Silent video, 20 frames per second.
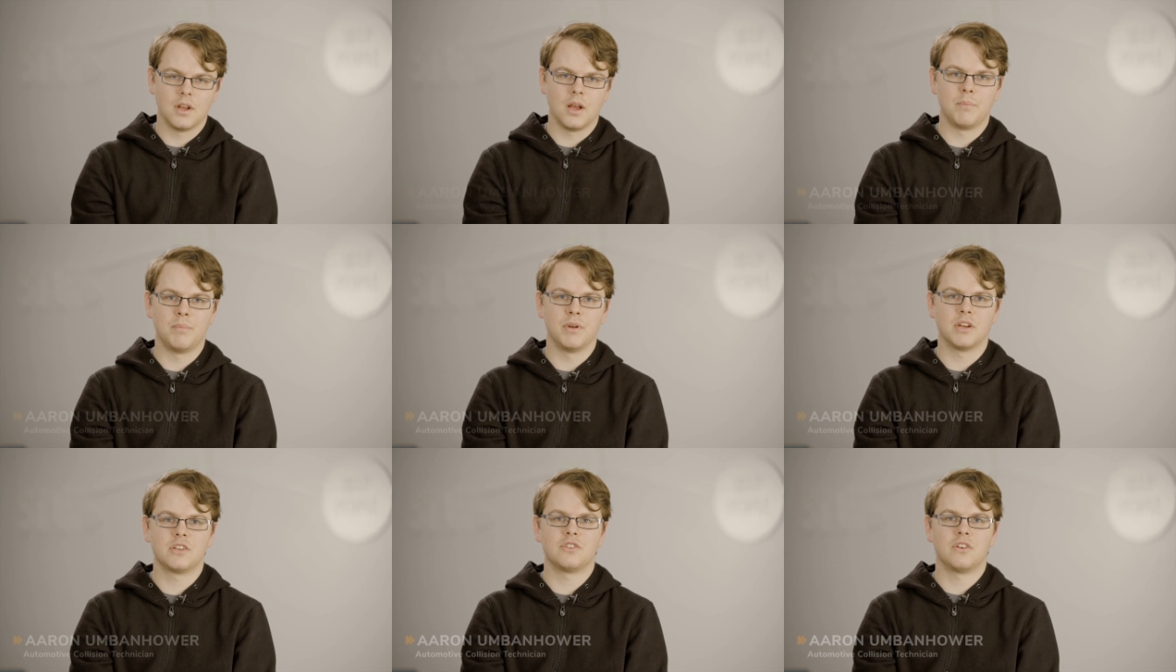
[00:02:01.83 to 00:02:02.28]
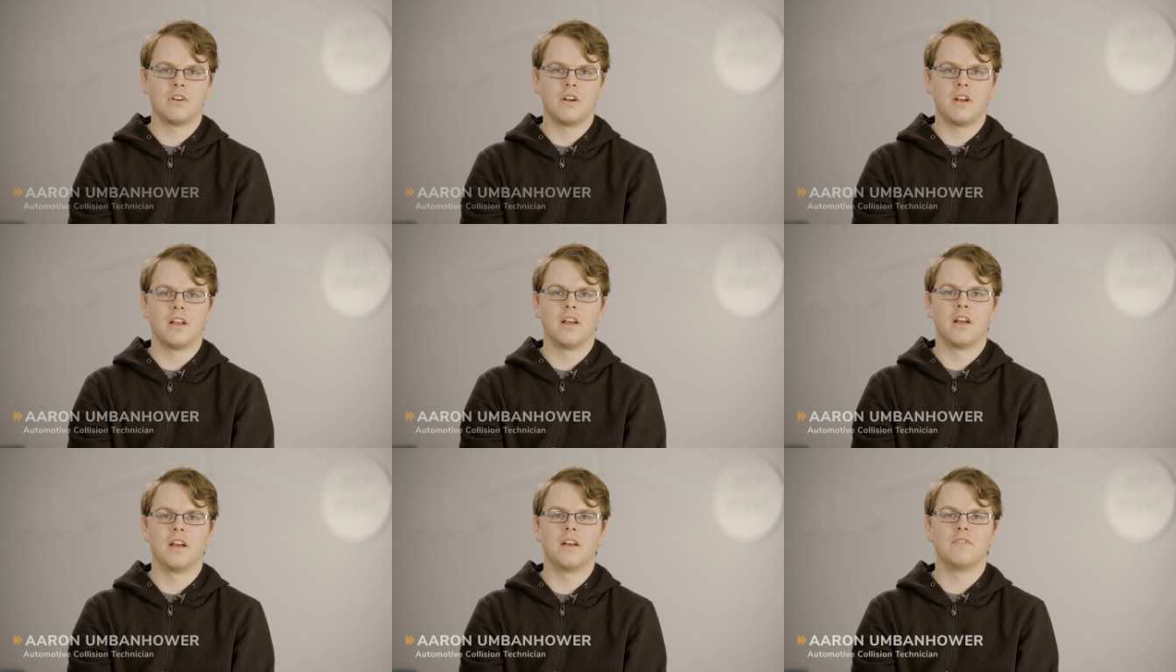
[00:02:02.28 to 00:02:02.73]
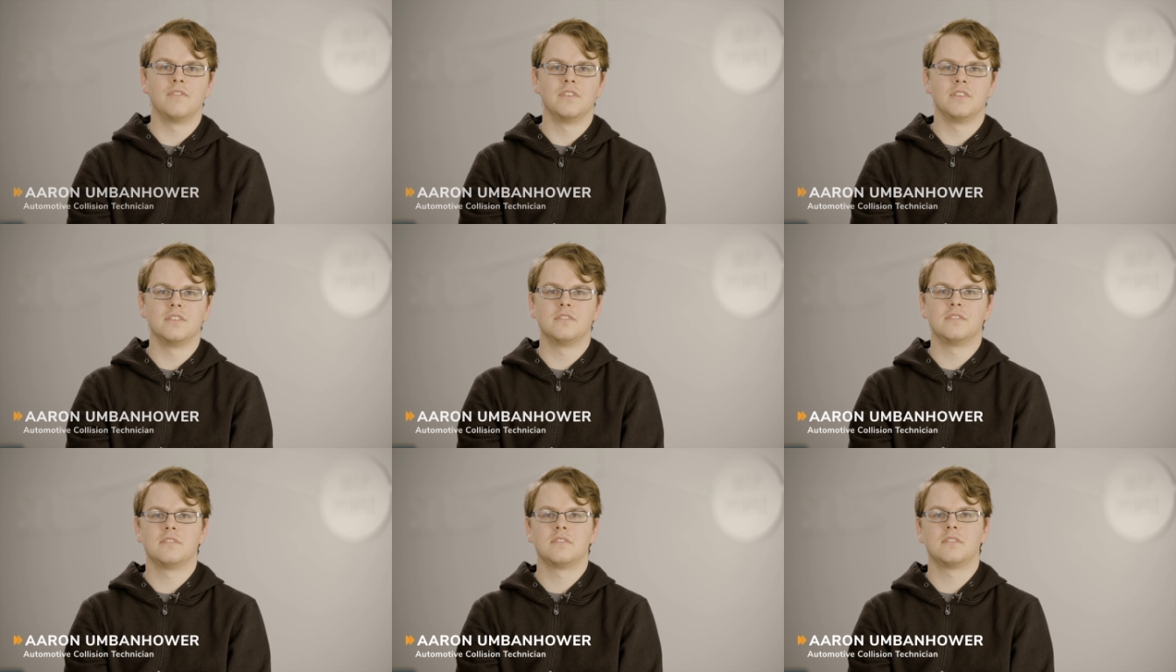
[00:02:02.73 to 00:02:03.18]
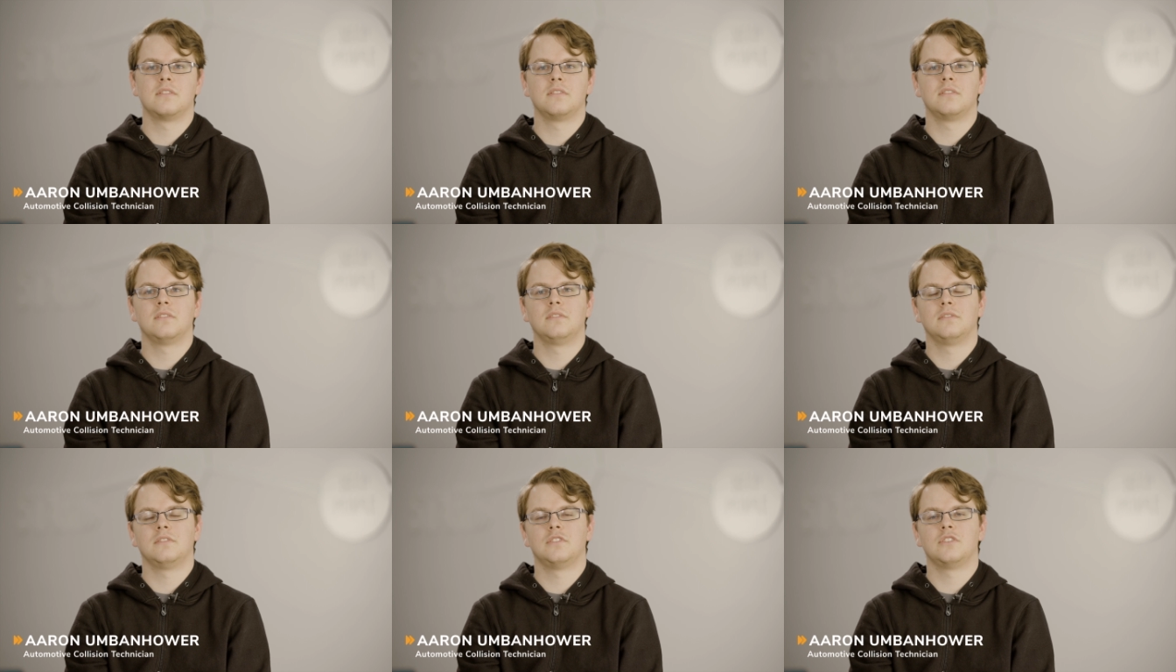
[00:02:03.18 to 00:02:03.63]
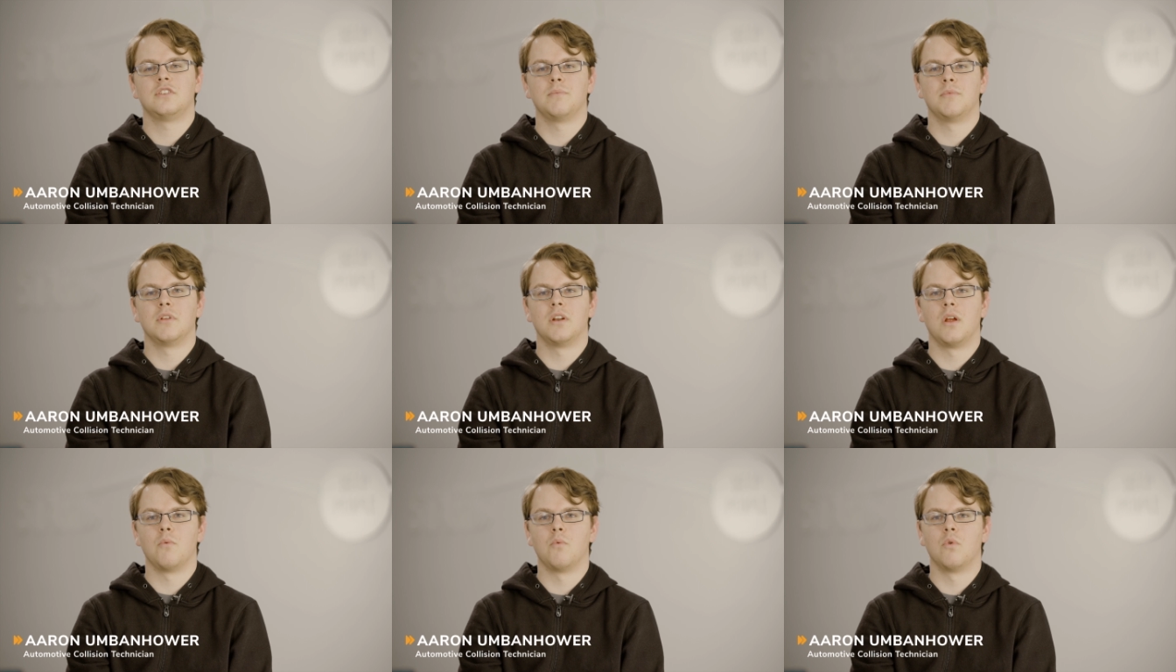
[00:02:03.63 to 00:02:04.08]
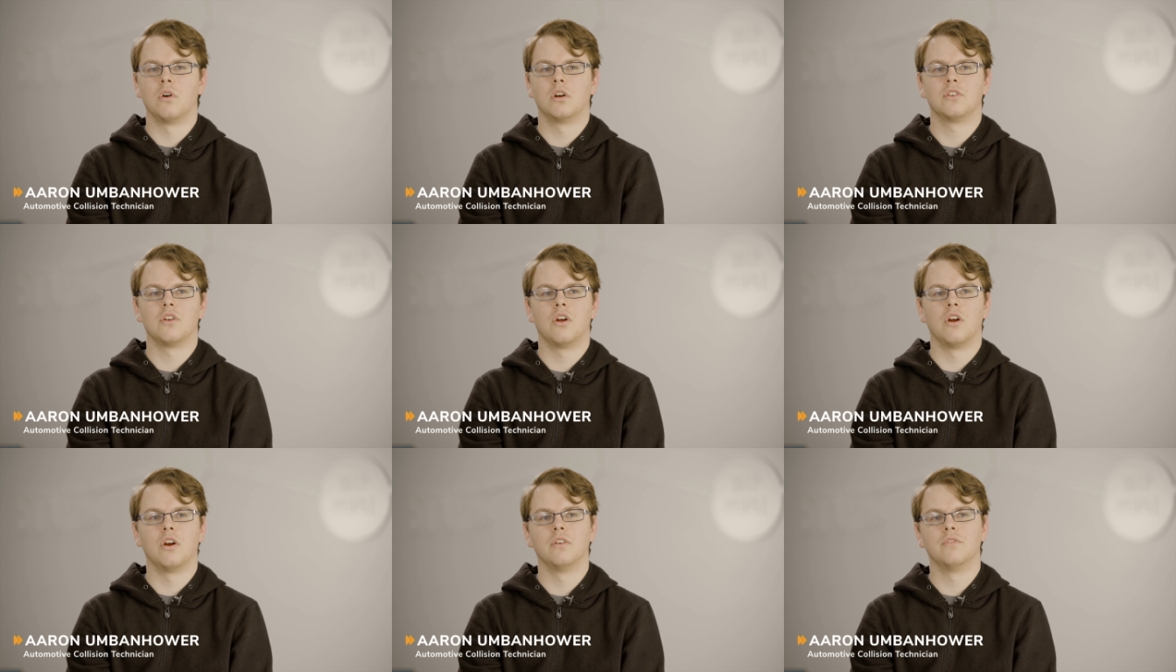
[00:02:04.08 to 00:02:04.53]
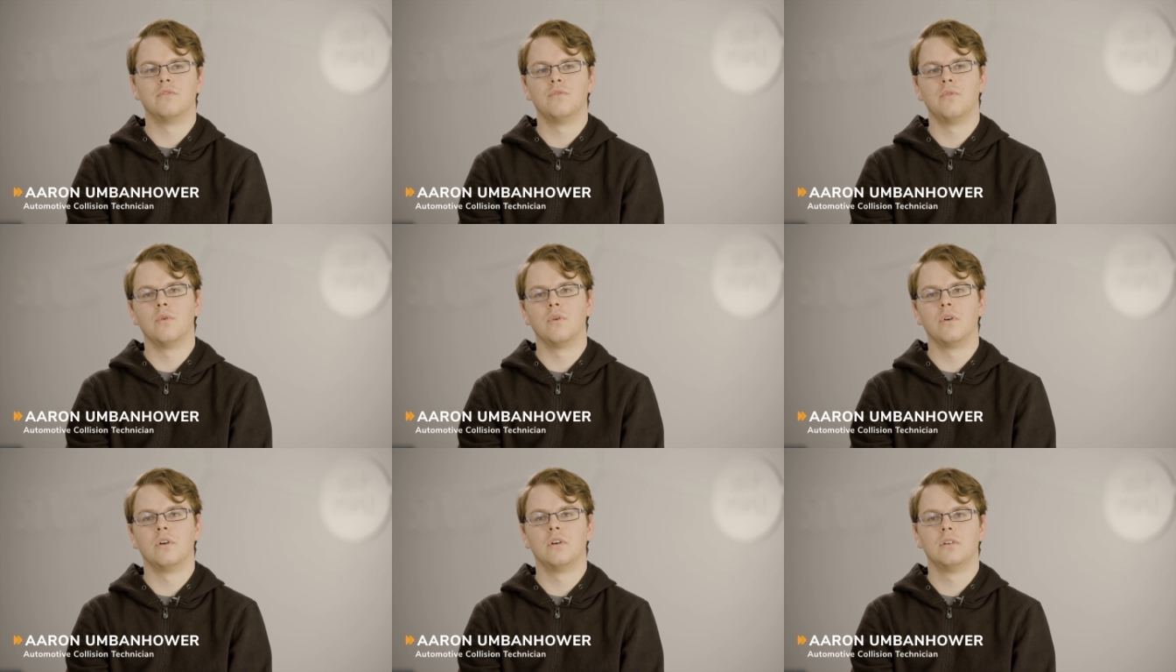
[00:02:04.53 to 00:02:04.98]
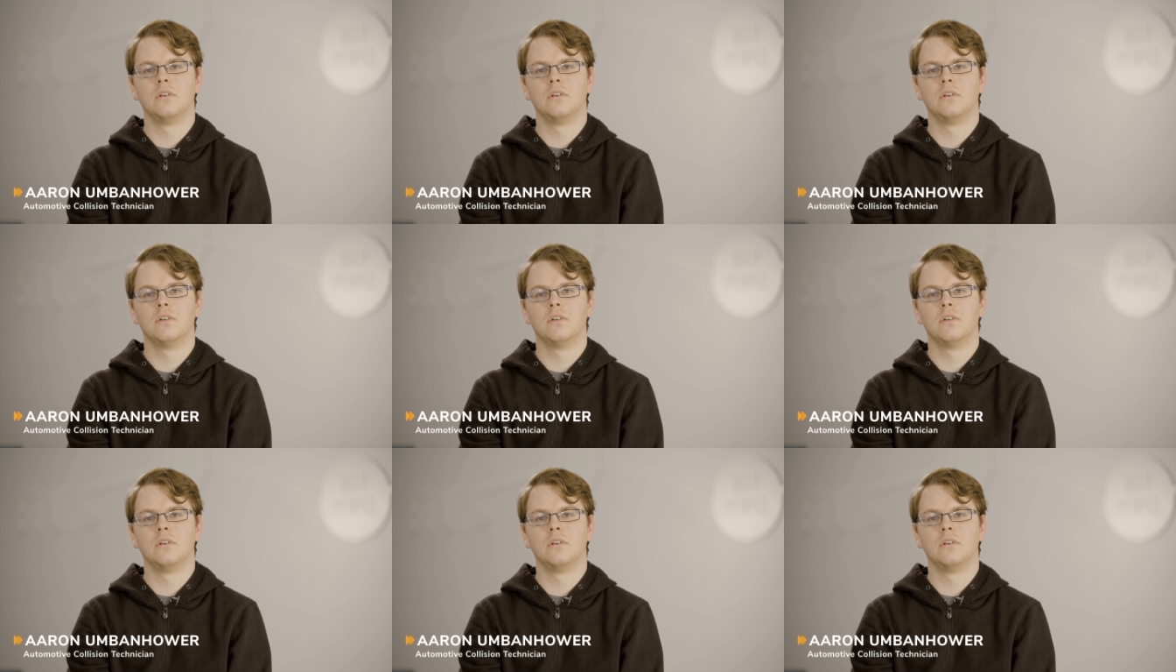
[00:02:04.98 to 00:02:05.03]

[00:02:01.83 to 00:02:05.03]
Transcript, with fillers: A picture I have is something I worked hard for.